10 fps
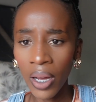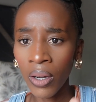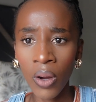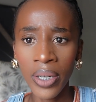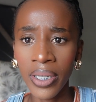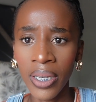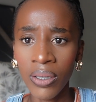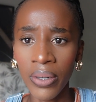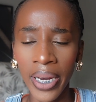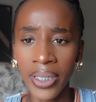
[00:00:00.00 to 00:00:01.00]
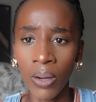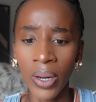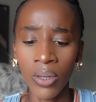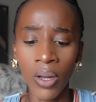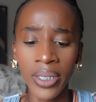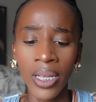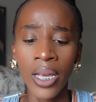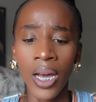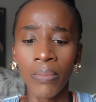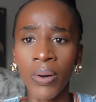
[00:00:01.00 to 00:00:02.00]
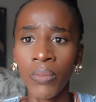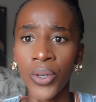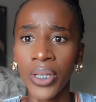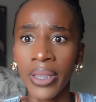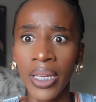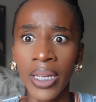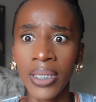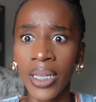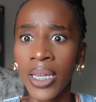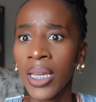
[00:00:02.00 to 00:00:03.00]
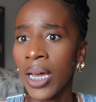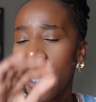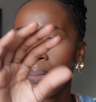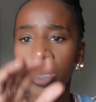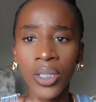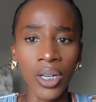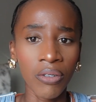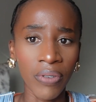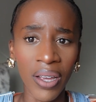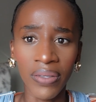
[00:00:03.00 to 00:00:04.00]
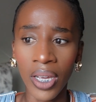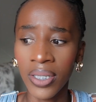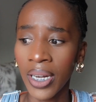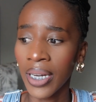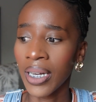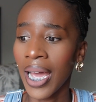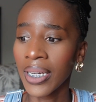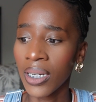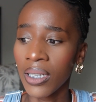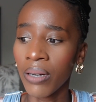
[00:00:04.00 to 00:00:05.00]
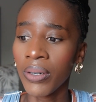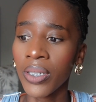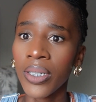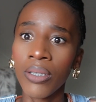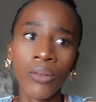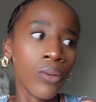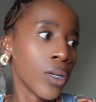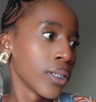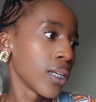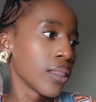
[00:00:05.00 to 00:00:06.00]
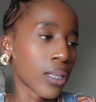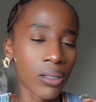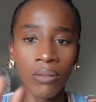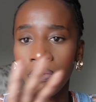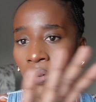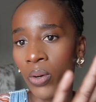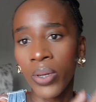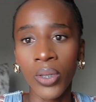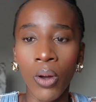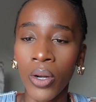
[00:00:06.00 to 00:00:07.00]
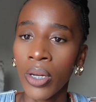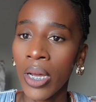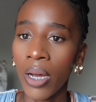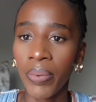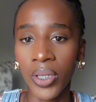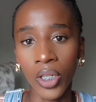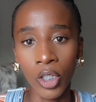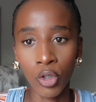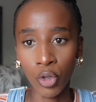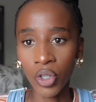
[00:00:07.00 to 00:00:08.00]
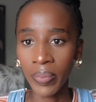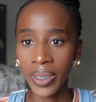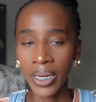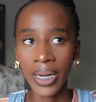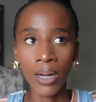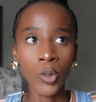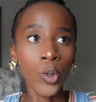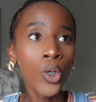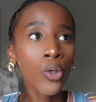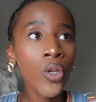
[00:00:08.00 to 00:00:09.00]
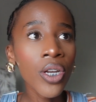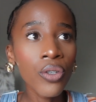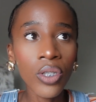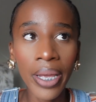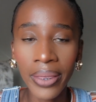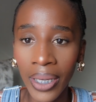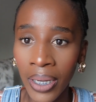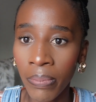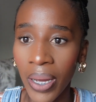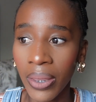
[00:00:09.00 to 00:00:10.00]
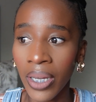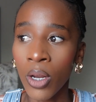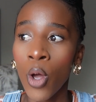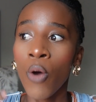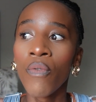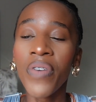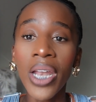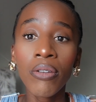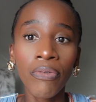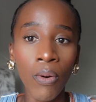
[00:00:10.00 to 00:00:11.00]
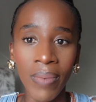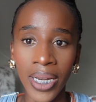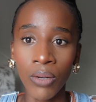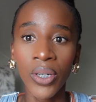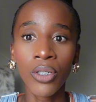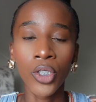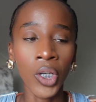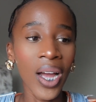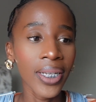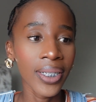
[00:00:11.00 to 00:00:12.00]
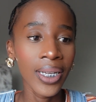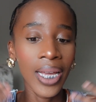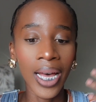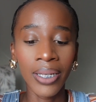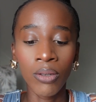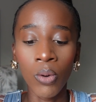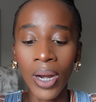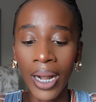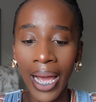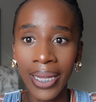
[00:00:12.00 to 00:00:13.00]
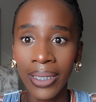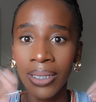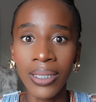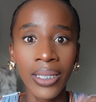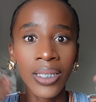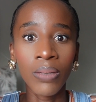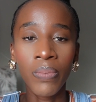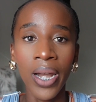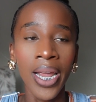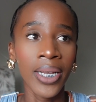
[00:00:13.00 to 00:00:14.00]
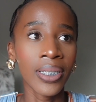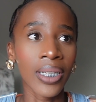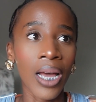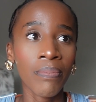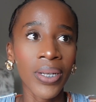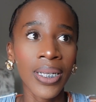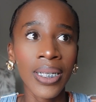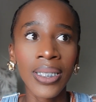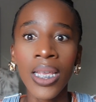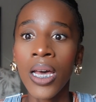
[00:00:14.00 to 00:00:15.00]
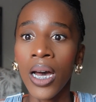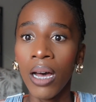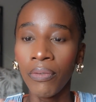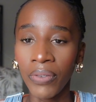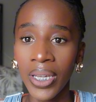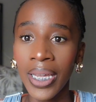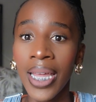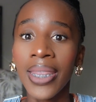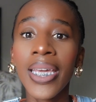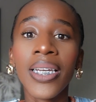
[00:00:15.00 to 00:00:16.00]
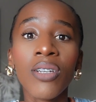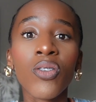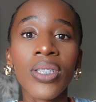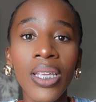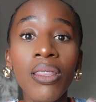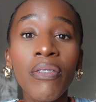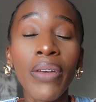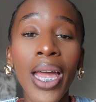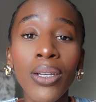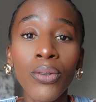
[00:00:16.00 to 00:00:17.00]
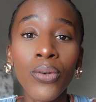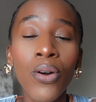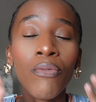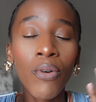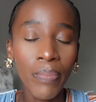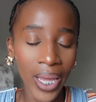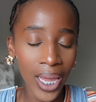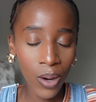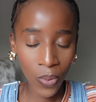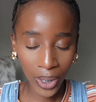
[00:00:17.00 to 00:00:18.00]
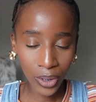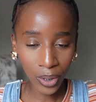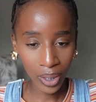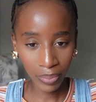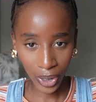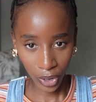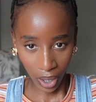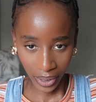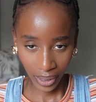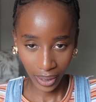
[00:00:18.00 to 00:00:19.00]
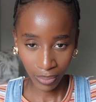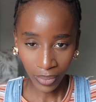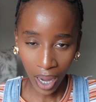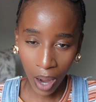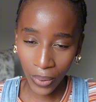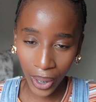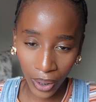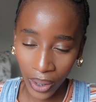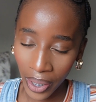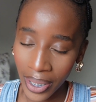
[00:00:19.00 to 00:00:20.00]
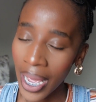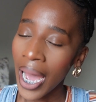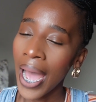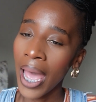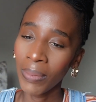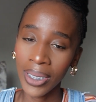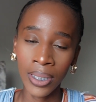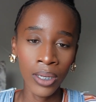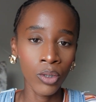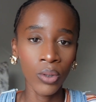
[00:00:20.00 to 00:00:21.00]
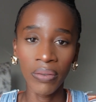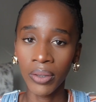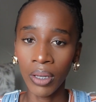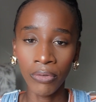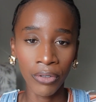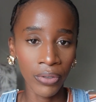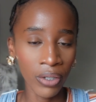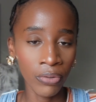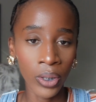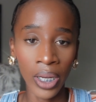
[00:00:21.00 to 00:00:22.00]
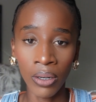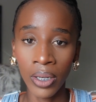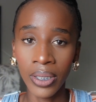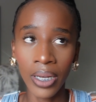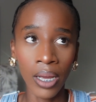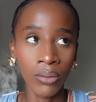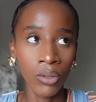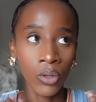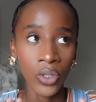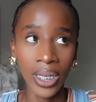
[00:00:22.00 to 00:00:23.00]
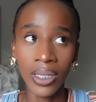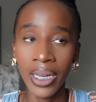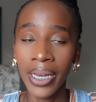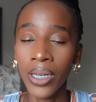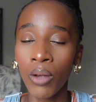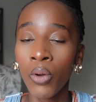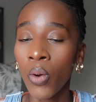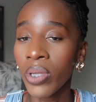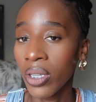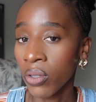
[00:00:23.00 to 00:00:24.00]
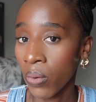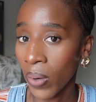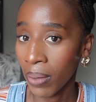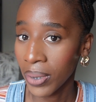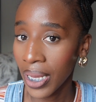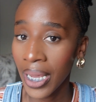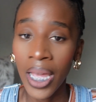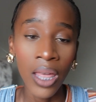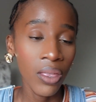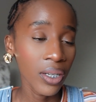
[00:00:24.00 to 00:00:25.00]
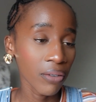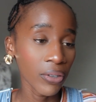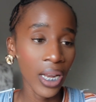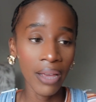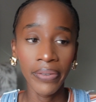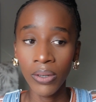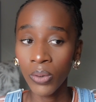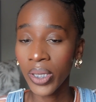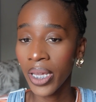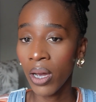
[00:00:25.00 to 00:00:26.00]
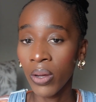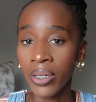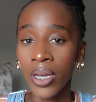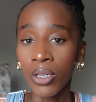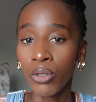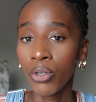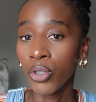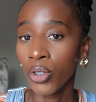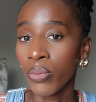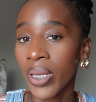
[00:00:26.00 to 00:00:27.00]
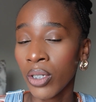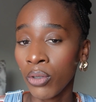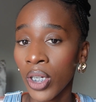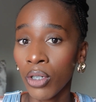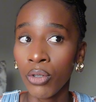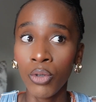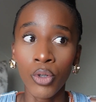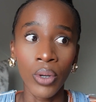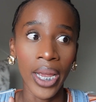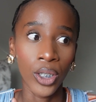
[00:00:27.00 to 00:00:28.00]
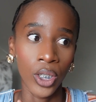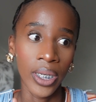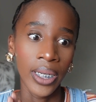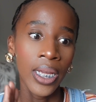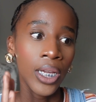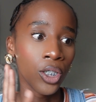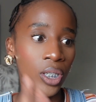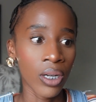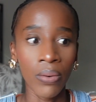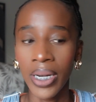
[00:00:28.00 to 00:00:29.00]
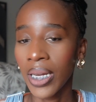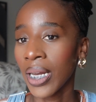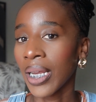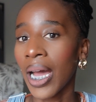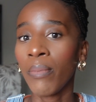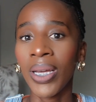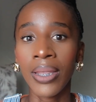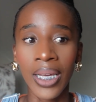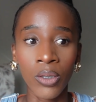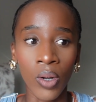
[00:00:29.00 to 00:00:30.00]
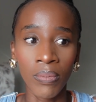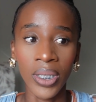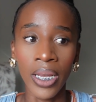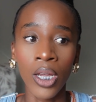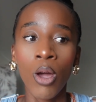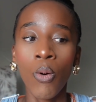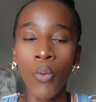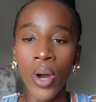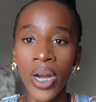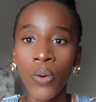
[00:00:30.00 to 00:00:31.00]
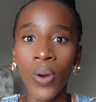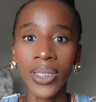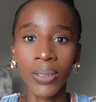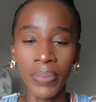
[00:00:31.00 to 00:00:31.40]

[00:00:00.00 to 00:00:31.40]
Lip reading: content creator whatnot a promotion thing and say, I'm going to charge you 5,000 and I can guarantee you 10,000 followers on a particular social media account. So you need to start thinking about that value for money. When you're charging your clients, these brand companies, a fee, they need to see the value for paying what you're going to be charging them. Are we good? Am I saying do everything for free if you cannot translate? No, that's not what I'm saying. There are different avenues here on YouTube that you can use to actually generate income, and that's what I'm saying. Work what's